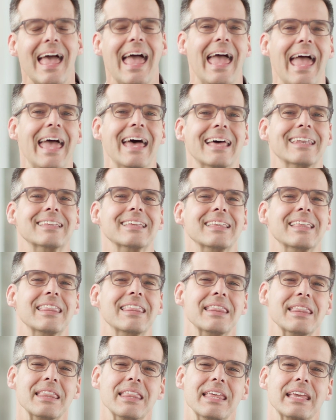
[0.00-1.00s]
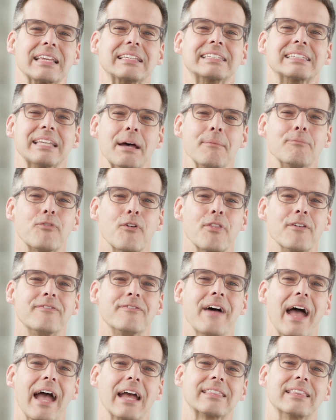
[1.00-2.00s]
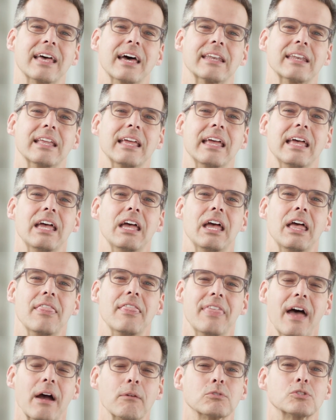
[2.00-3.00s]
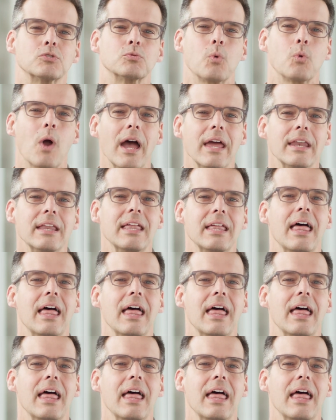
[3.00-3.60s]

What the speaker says: And except for the fact that was right